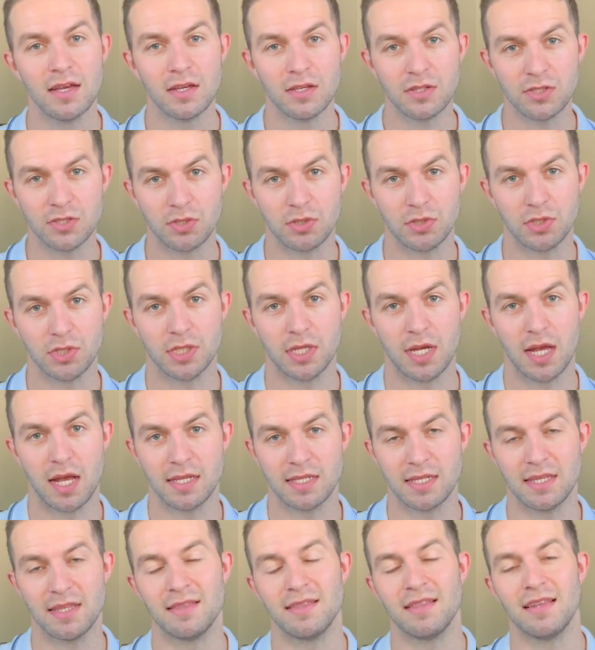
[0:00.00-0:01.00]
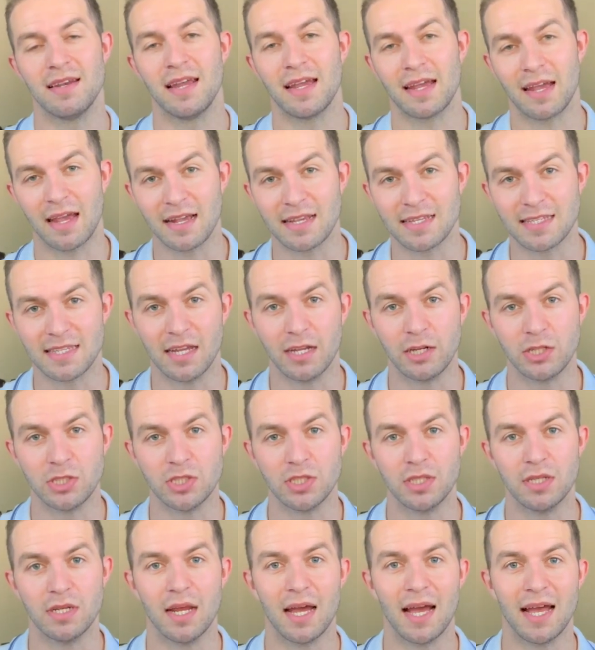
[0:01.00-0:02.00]
such as the leg
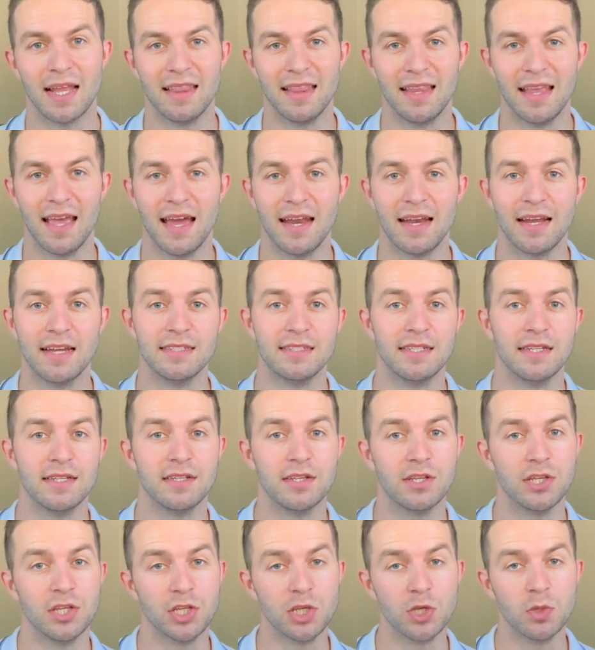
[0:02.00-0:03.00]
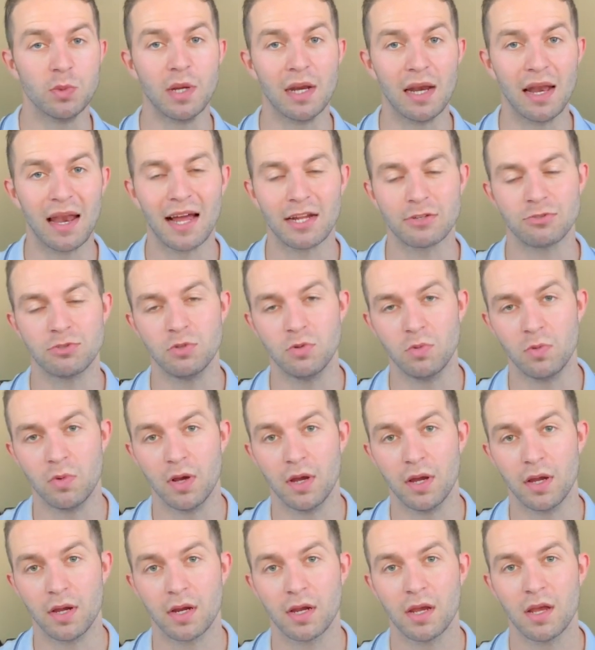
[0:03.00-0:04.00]
extension, and then I did unilateral
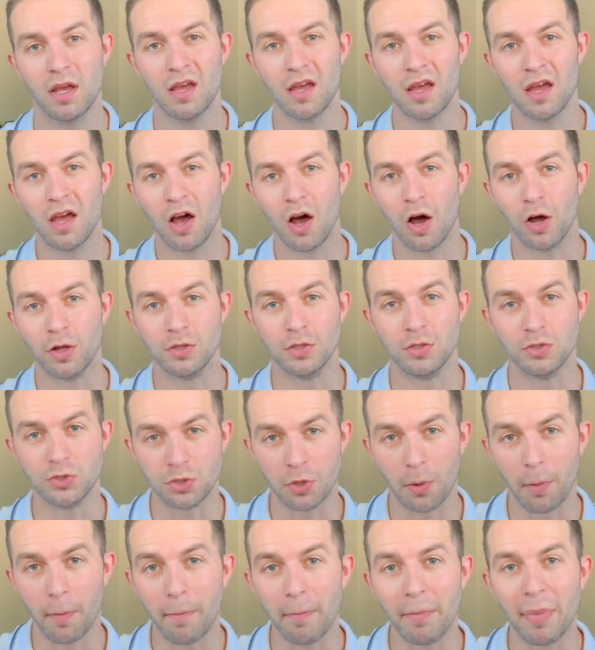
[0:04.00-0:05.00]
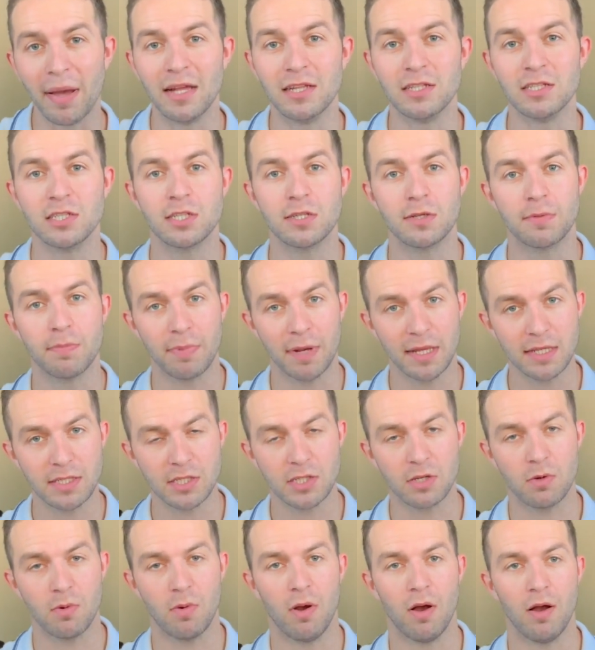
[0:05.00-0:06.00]
work on the dumbbell split
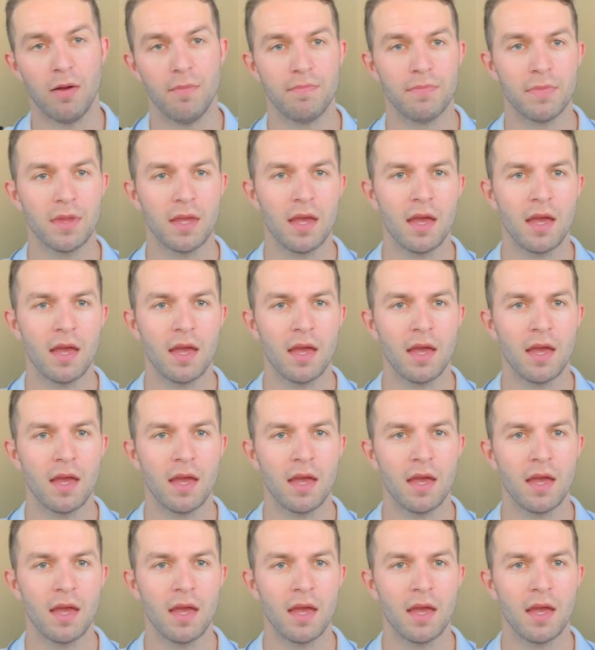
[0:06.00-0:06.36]
squat,